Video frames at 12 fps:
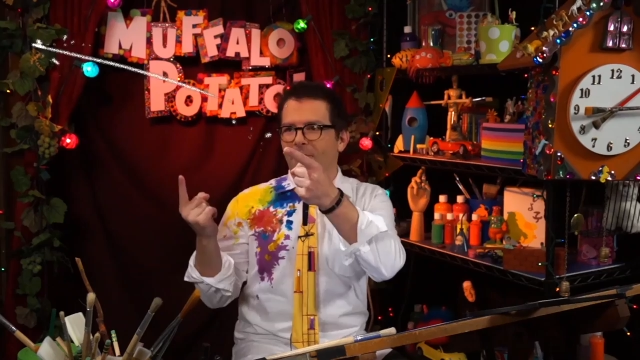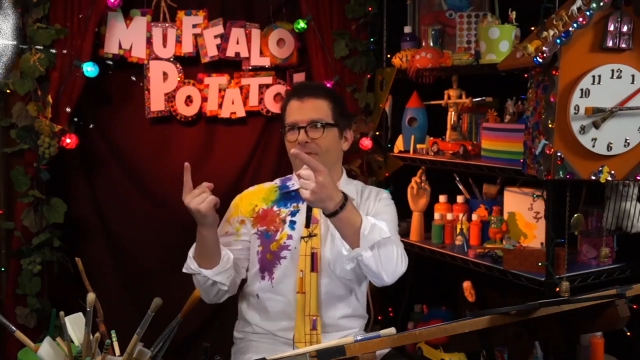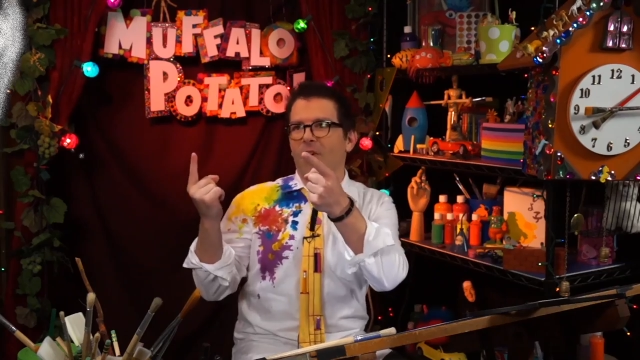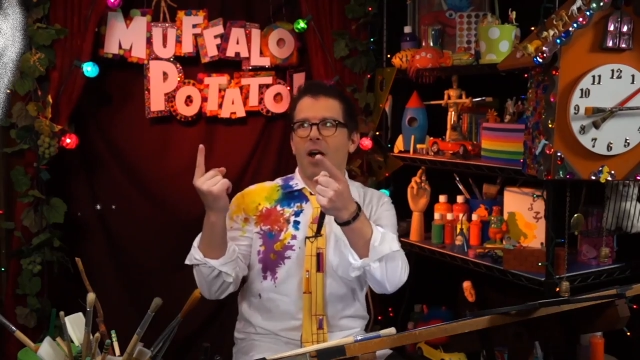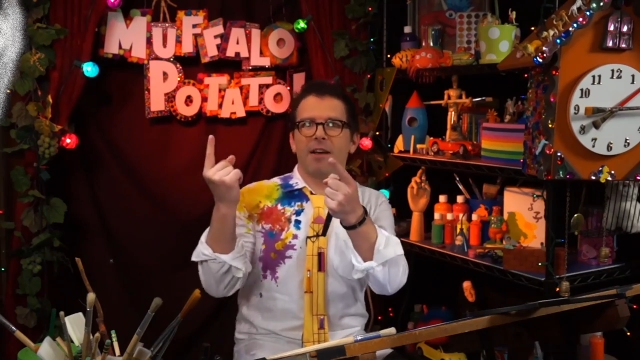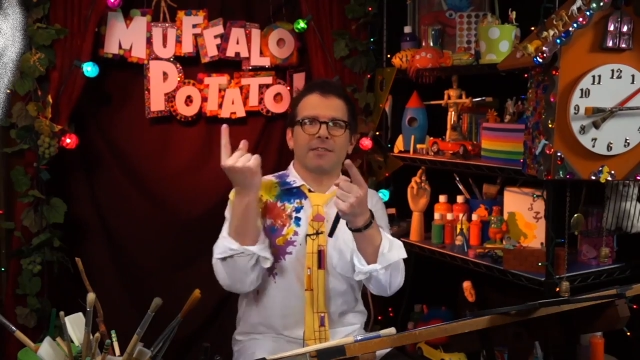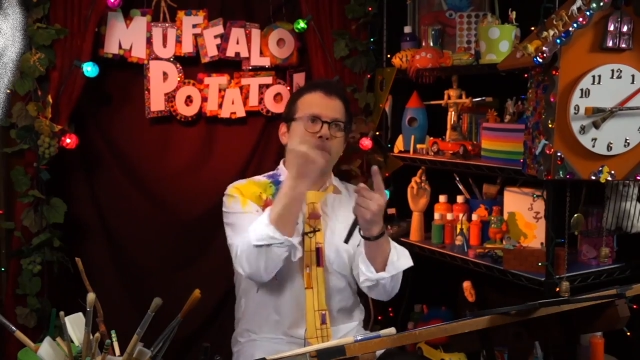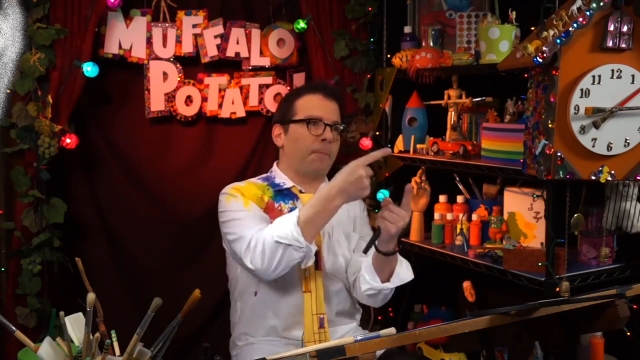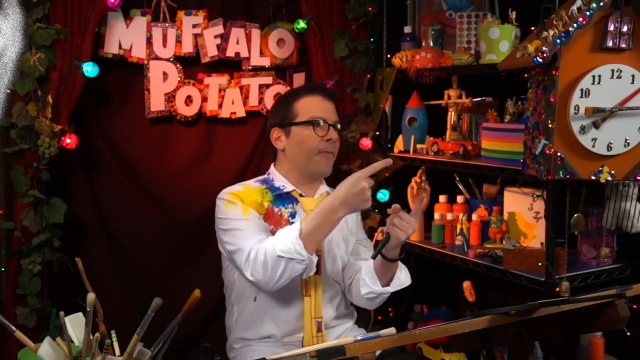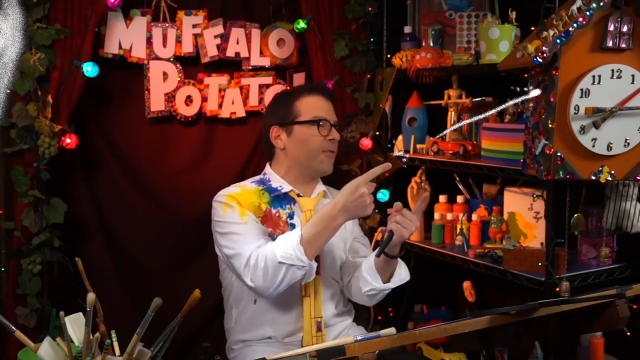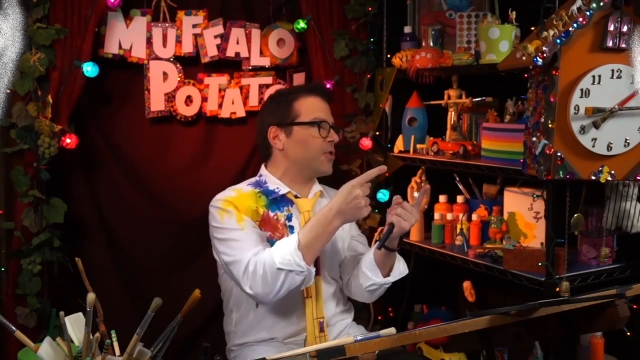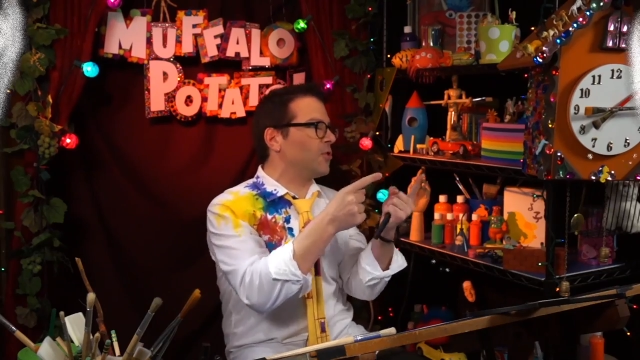Frost,
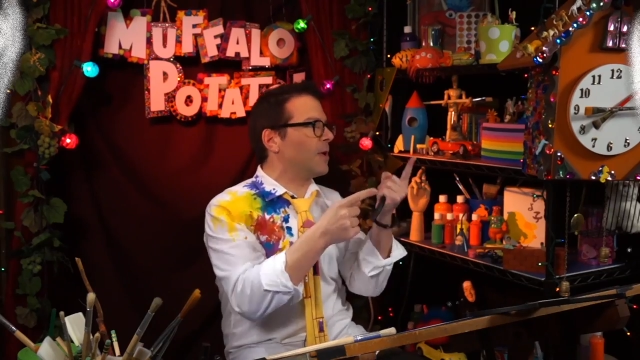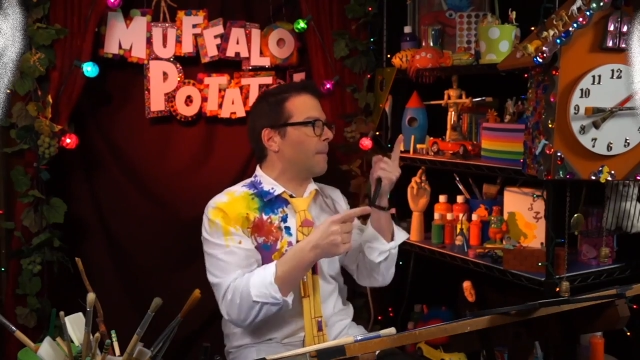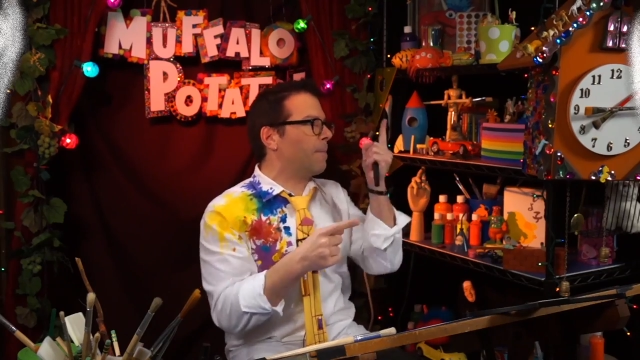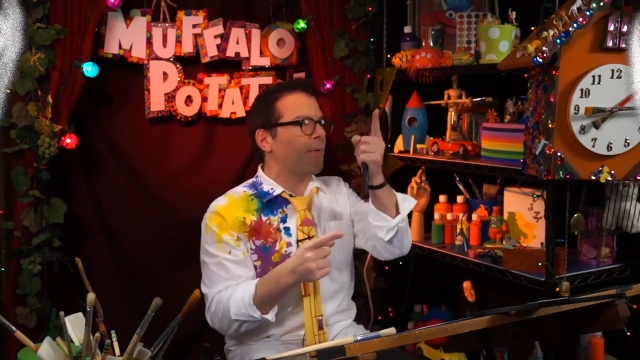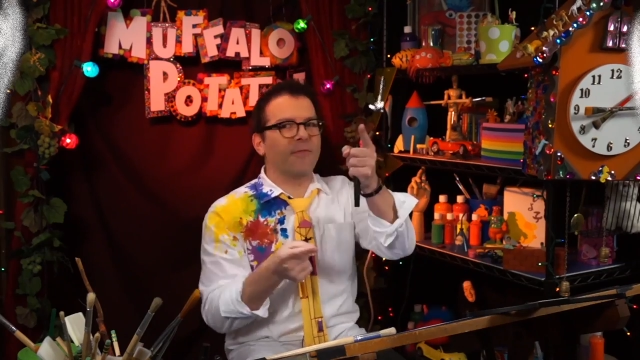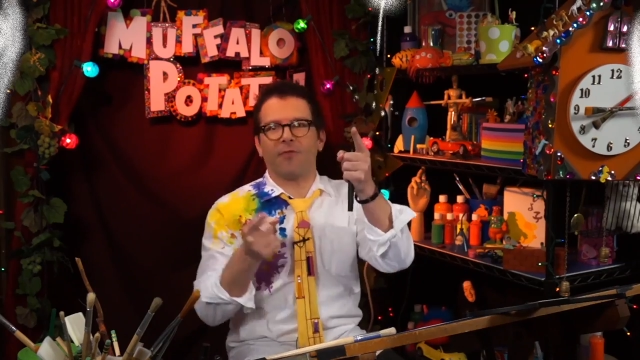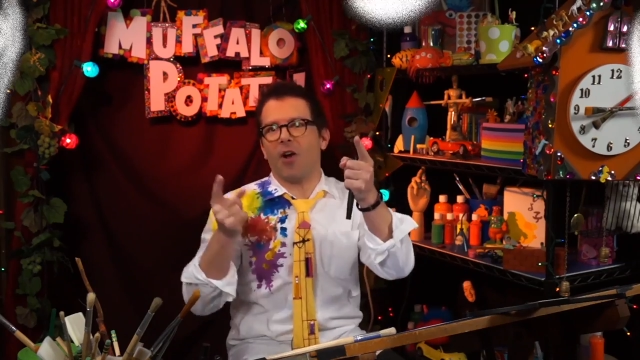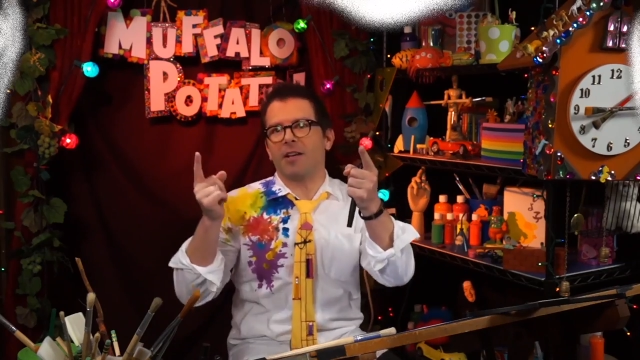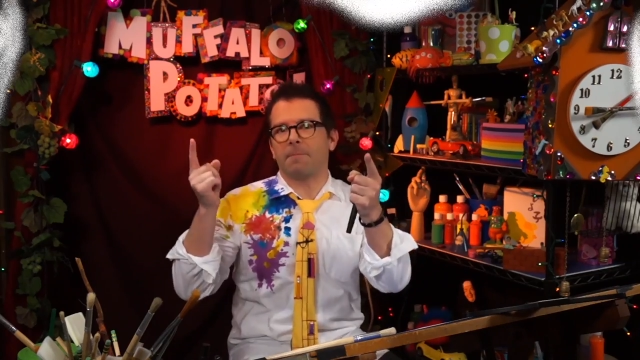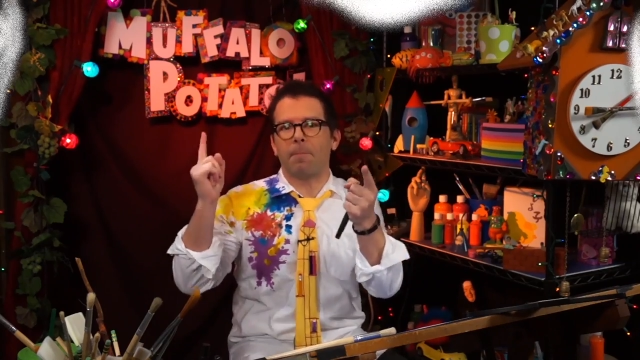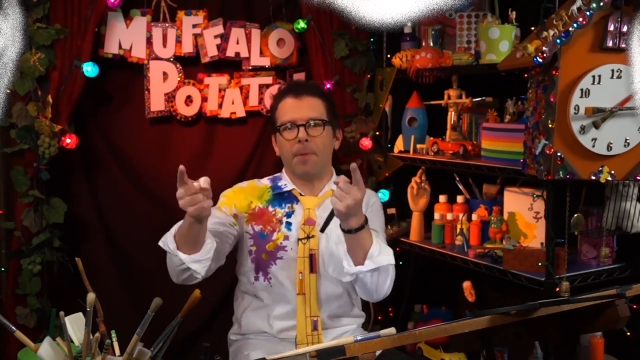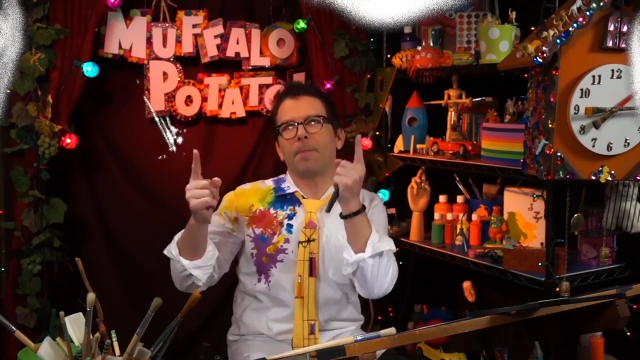shooting, frost,
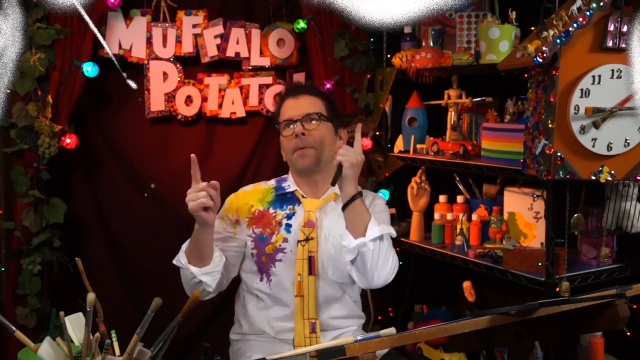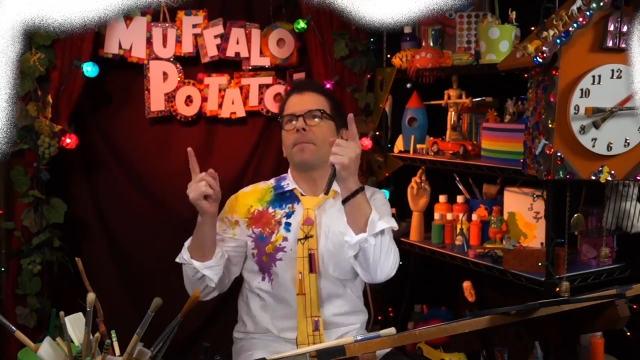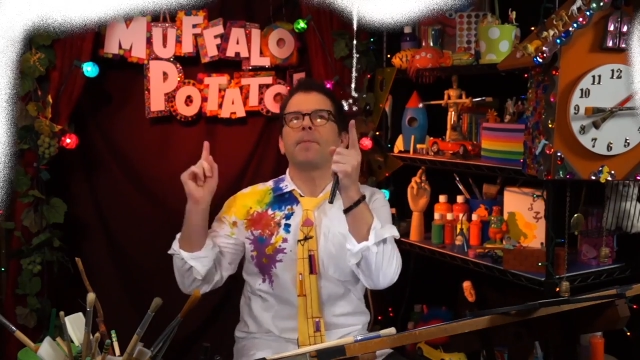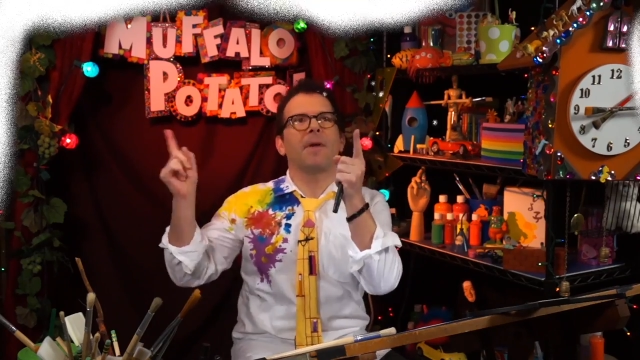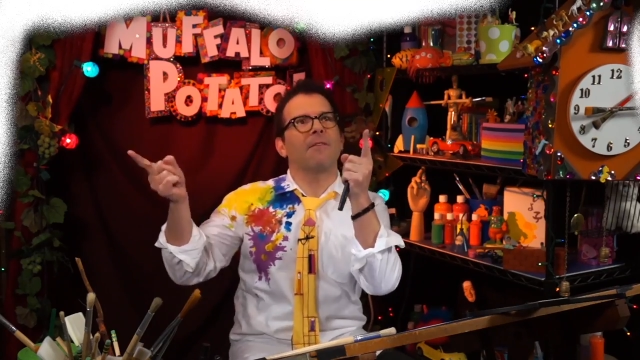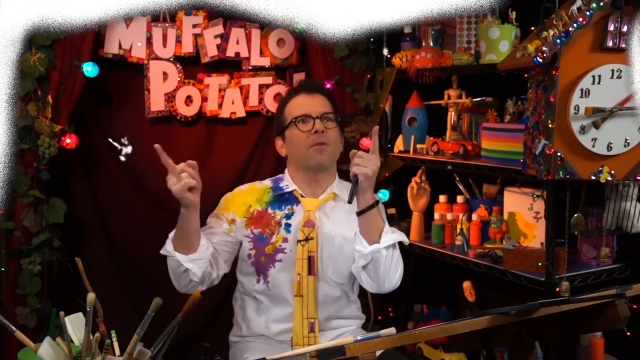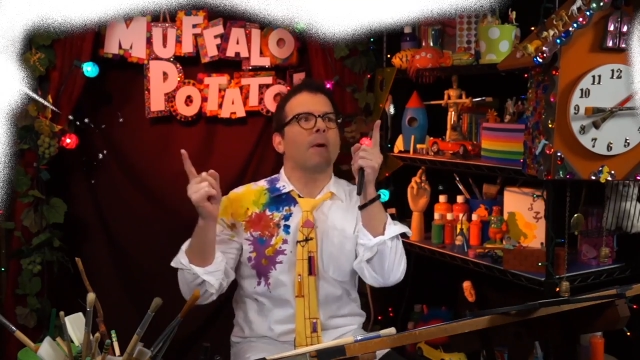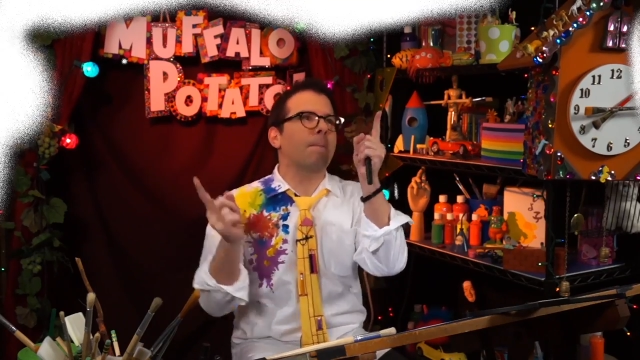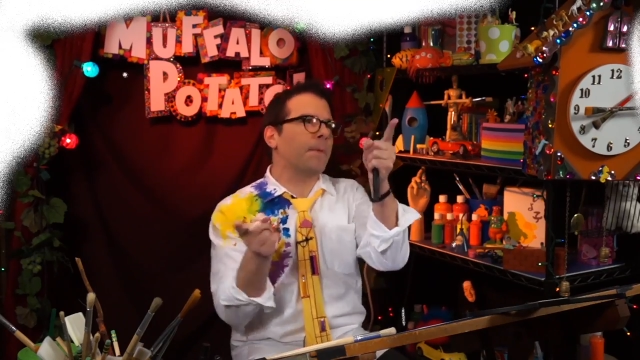everywhere.